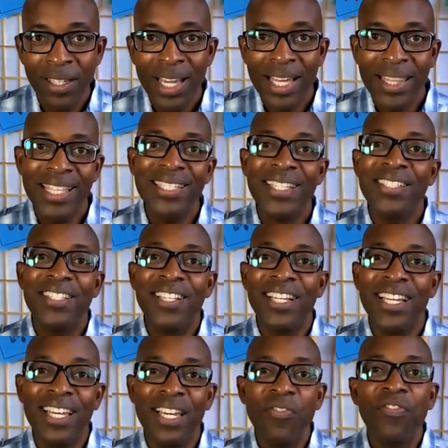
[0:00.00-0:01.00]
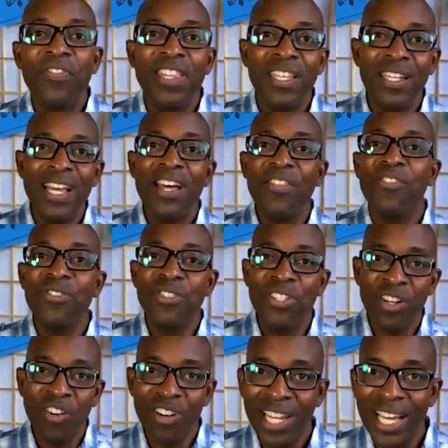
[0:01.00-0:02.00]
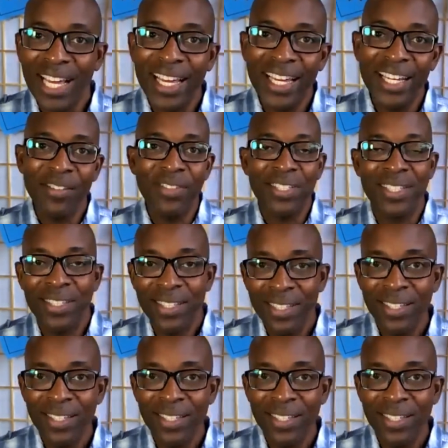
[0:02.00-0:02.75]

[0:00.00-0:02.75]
And this is the gift that others in our lives